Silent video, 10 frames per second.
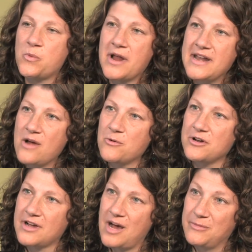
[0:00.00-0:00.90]
Right now we're in
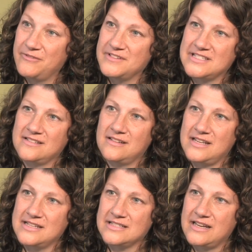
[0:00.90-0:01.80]
a couple
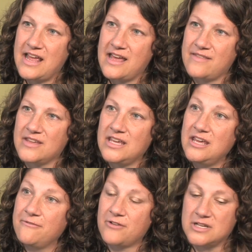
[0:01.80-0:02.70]
facilities, and the
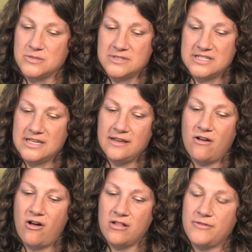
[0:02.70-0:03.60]
key for us was to get
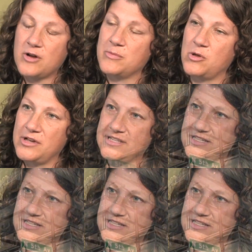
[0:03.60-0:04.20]
all of our employees